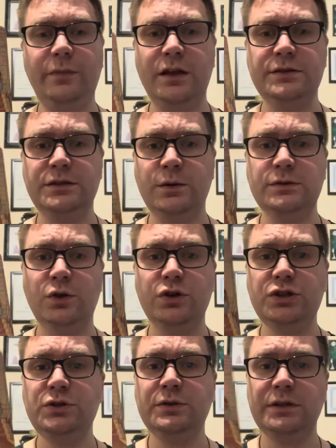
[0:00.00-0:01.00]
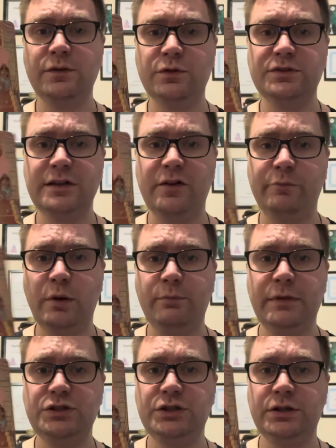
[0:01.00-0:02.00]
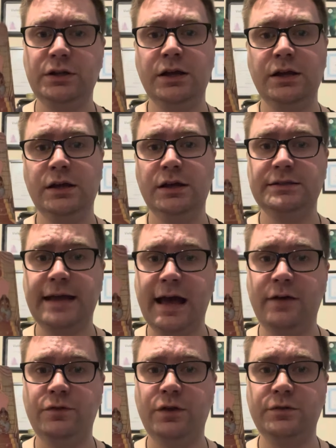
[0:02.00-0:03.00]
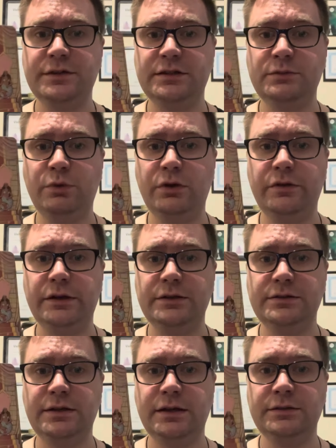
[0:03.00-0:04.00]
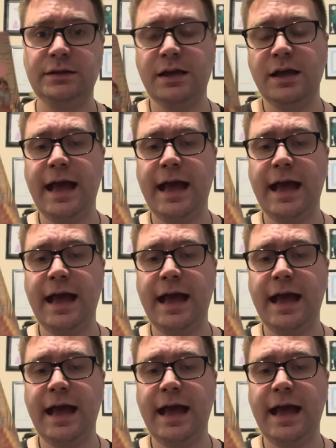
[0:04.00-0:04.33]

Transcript: So as long as you give yourself permission to have those experiences,